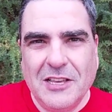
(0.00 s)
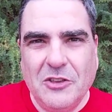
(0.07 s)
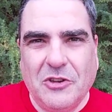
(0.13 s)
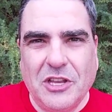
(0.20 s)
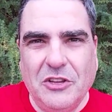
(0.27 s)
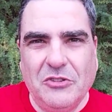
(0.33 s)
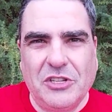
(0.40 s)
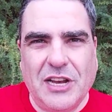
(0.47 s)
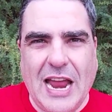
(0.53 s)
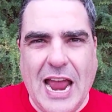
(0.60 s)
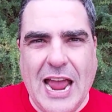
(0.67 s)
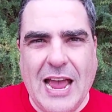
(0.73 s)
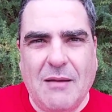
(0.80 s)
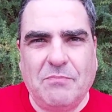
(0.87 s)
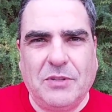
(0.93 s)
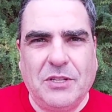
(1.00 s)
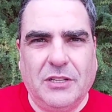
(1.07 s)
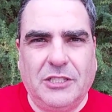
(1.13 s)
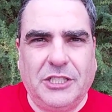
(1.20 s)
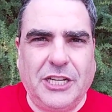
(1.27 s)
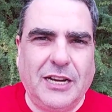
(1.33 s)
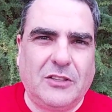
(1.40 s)
you can use an app
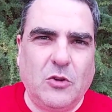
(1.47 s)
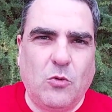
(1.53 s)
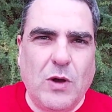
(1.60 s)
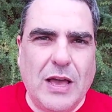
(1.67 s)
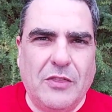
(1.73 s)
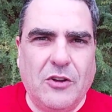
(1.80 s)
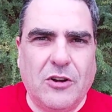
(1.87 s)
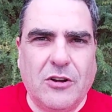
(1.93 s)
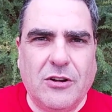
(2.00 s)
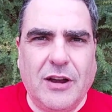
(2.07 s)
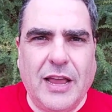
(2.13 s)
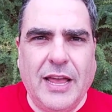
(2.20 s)
to check the weather